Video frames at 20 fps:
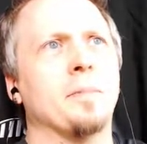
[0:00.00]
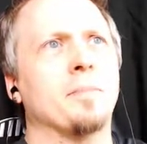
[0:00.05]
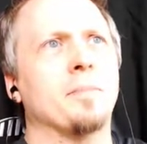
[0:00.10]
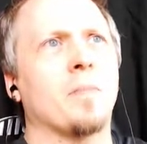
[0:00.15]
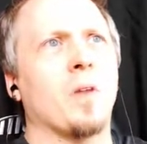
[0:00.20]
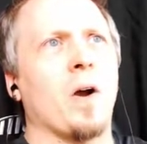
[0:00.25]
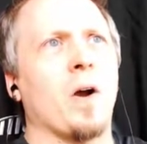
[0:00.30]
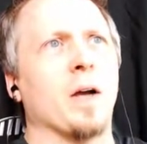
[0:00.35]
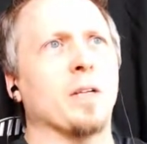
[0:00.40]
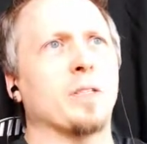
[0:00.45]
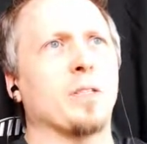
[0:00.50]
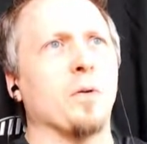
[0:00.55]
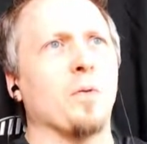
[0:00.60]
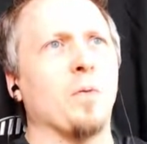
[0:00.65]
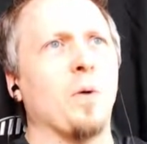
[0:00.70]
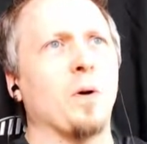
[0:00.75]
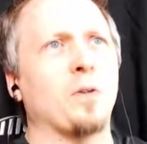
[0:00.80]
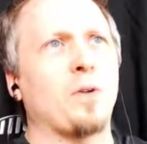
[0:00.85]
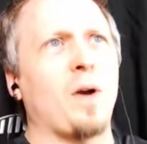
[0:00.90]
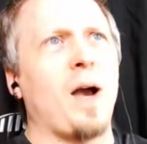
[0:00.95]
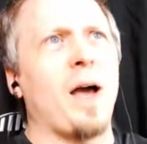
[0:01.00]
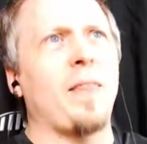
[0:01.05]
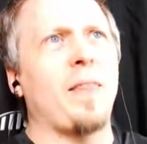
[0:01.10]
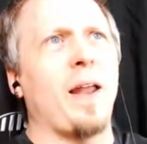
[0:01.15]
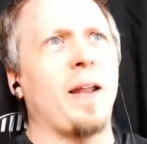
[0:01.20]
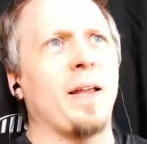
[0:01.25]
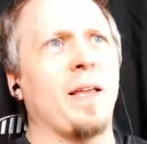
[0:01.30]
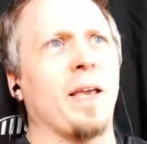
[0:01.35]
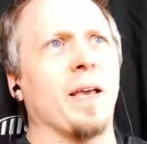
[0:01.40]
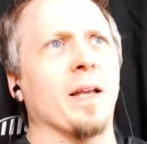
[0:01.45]
All right, so we'll try
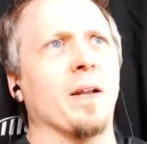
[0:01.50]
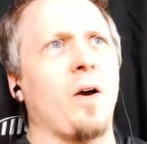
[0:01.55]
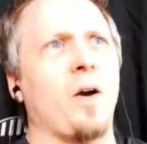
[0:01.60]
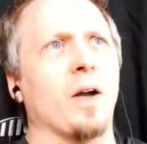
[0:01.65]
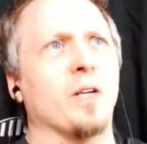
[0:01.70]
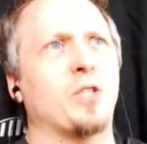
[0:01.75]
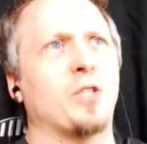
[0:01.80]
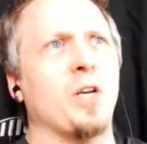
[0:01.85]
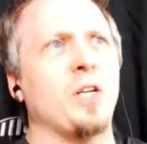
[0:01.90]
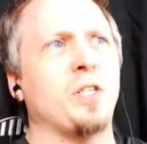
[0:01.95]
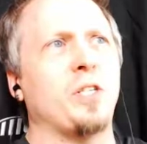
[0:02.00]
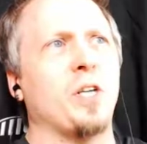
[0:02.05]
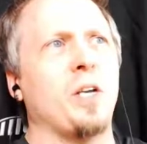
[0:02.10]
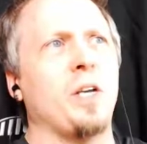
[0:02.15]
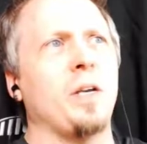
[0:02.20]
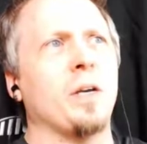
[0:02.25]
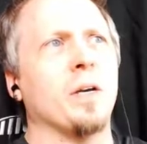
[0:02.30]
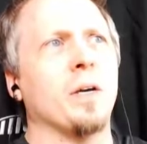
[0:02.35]
that again. All right, Gigi,